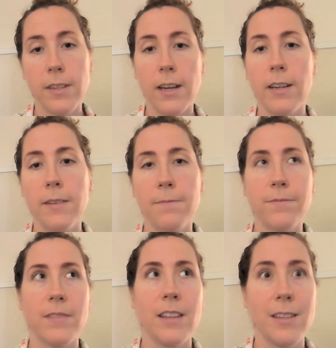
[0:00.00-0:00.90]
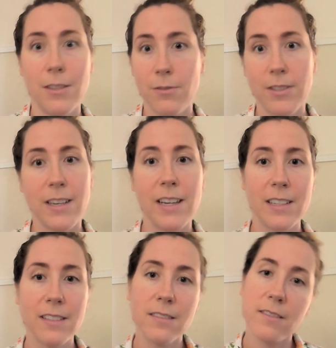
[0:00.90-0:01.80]
And then you
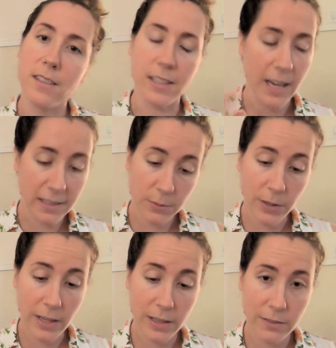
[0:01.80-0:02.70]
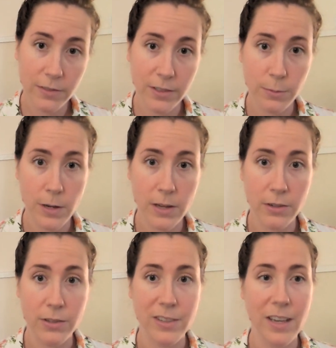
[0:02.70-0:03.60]
design the test plan for the
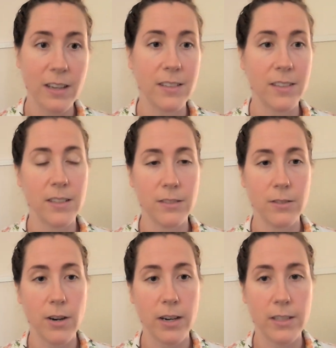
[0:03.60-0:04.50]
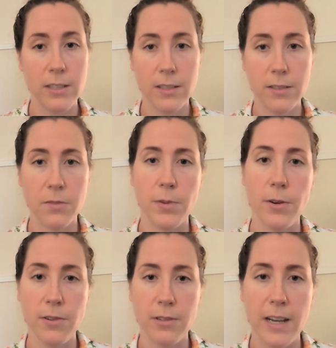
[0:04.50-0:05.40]
model and construct your
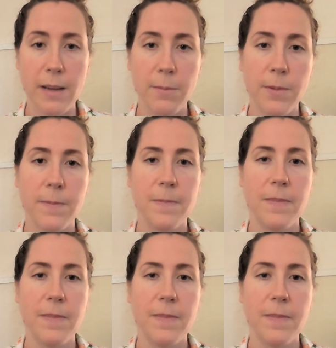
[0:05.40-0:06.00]
prototype.